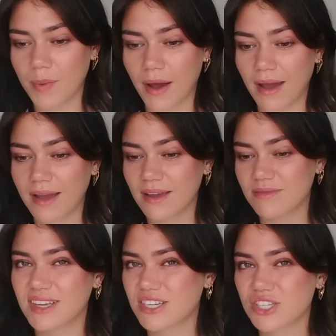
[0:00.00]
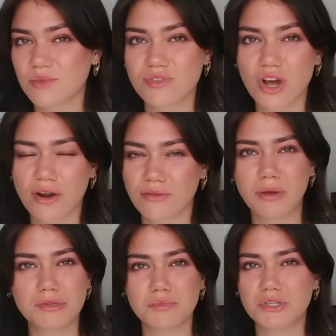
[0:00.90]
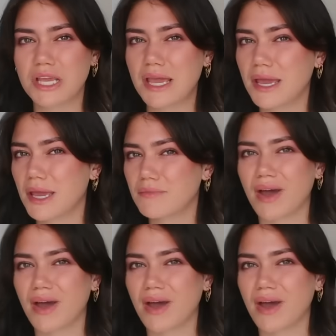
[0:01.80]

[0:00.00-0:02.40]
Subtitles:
I dished some dirt, bought some tea.